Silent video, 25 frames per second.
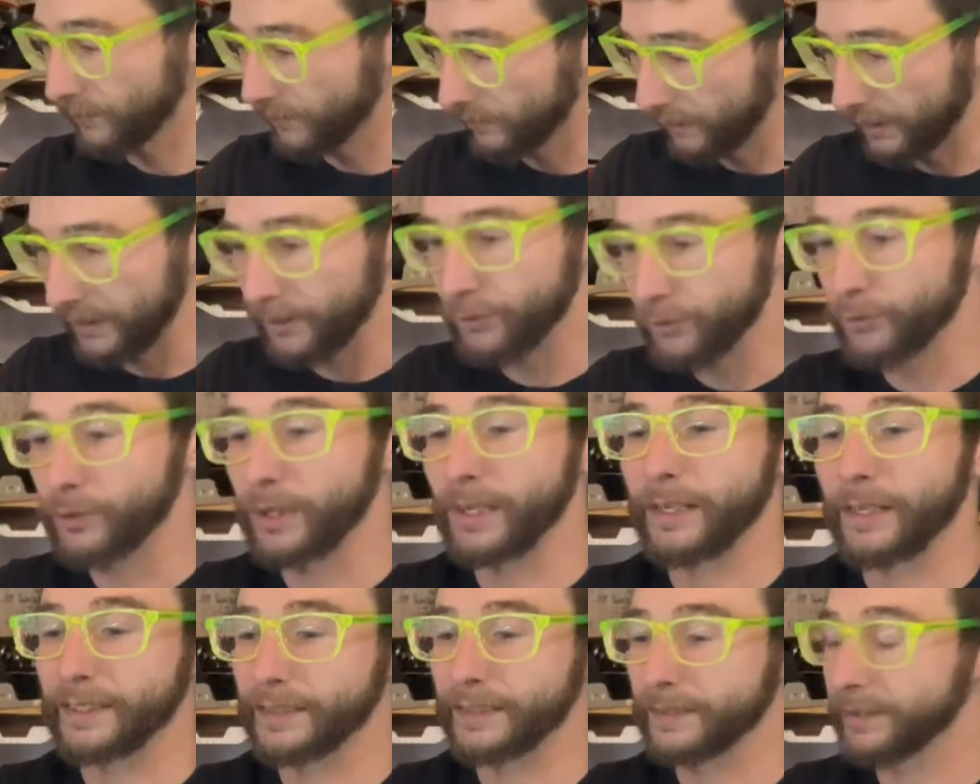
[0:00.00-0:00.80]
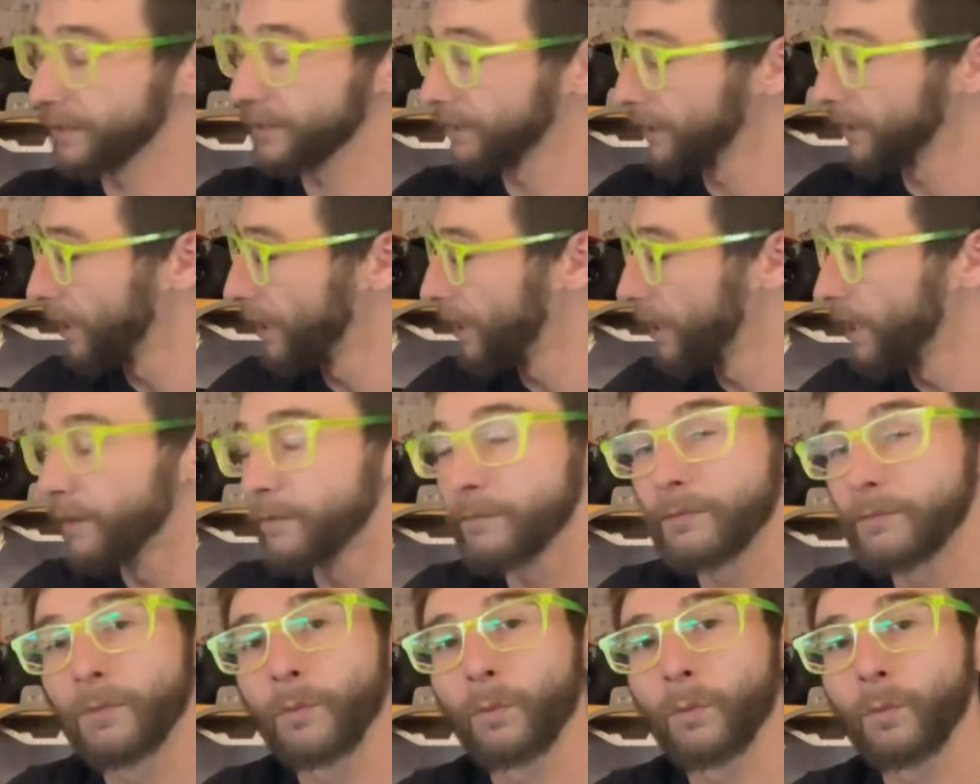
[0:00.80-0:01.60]
electronics.
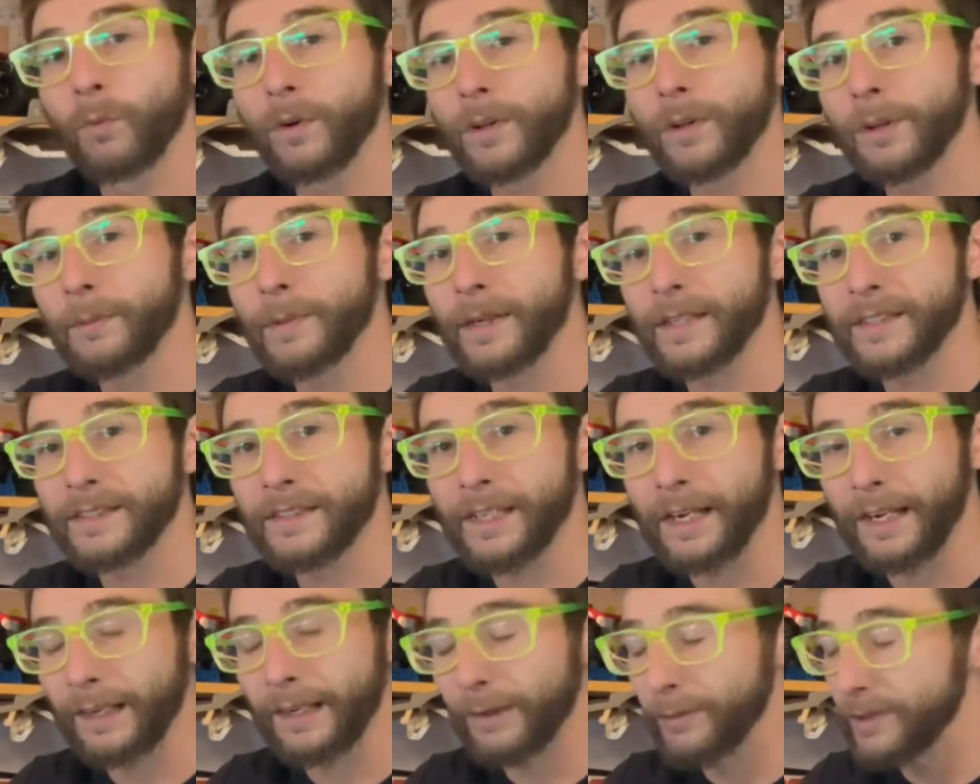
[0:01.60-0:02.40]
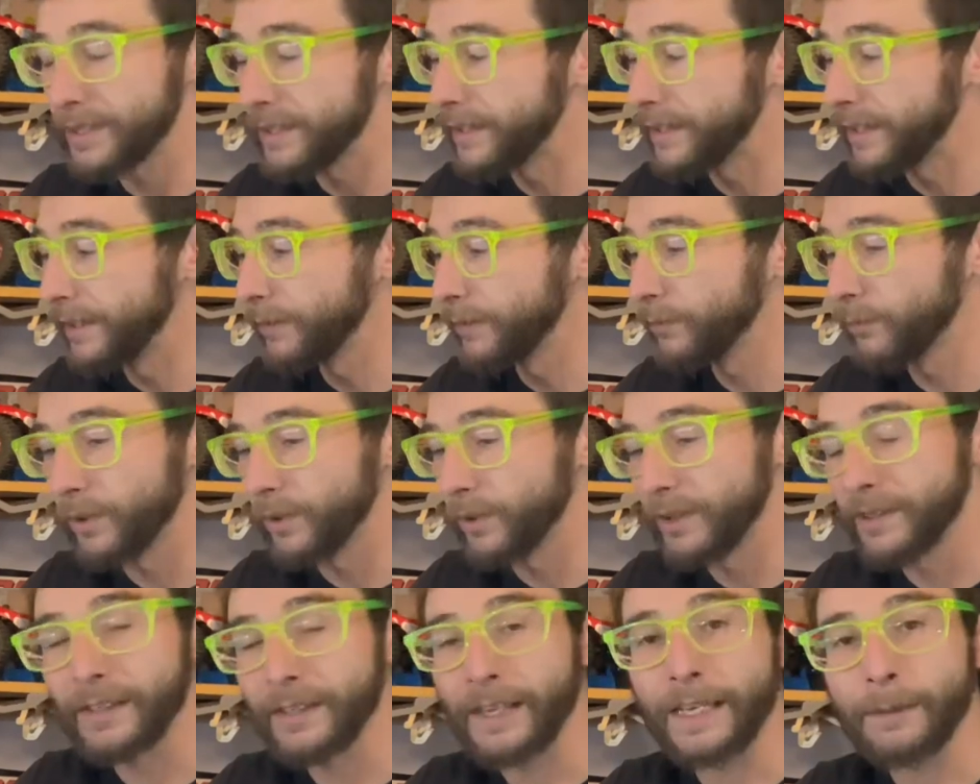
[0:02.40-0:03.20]
One of the mods that I always did
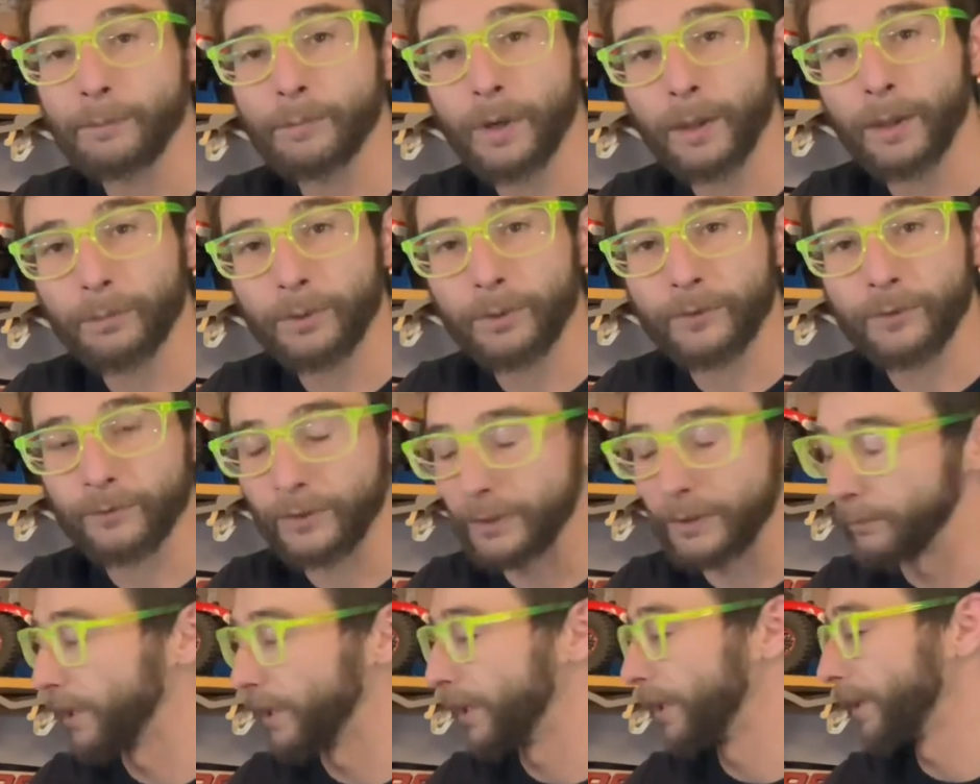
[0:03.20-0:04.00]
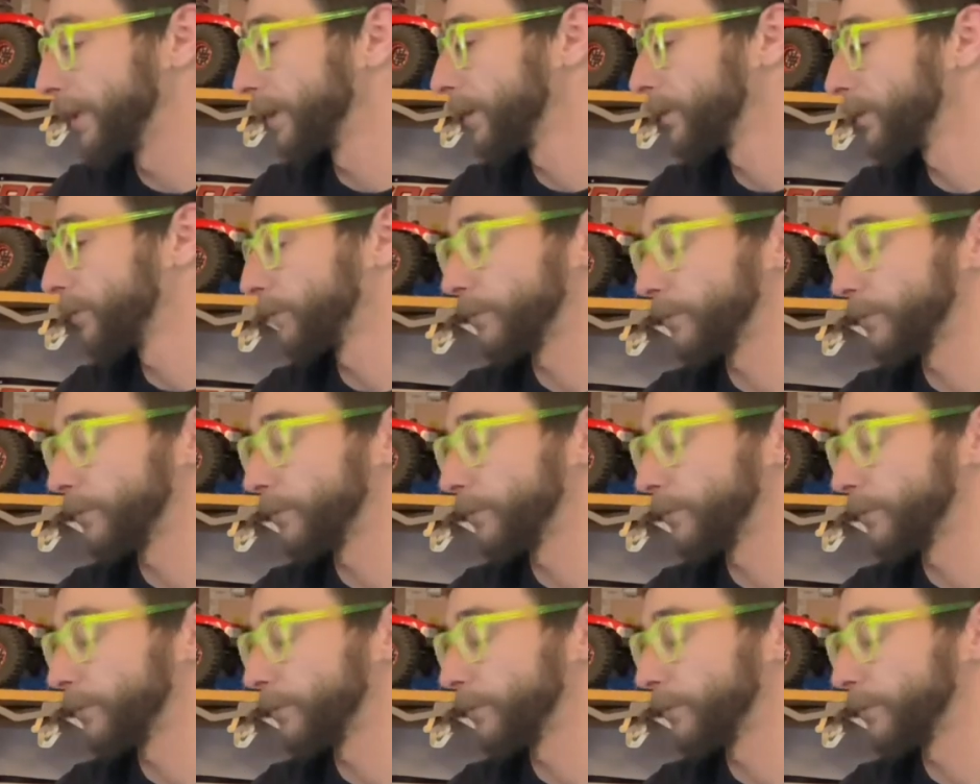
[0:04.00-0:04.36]
was a bumper flip mod.